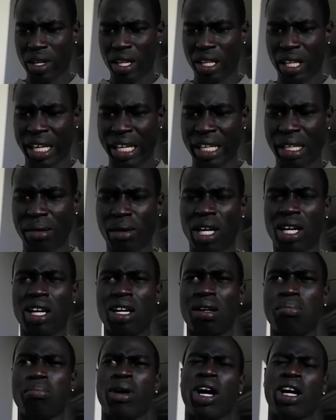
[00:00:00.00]
like
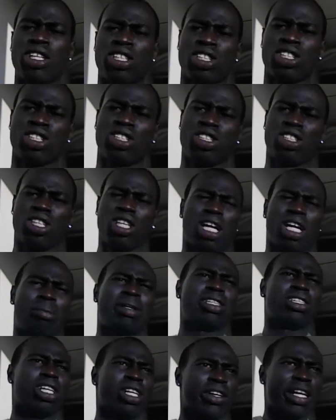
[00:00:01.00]
uh, March, I
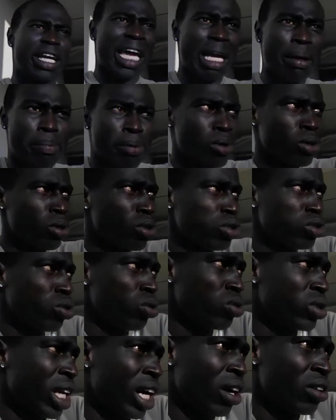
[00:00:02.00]
mean, sorry, April
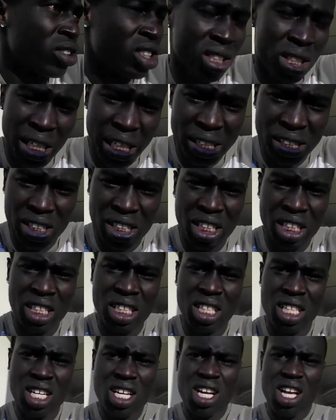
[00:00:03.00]
2019.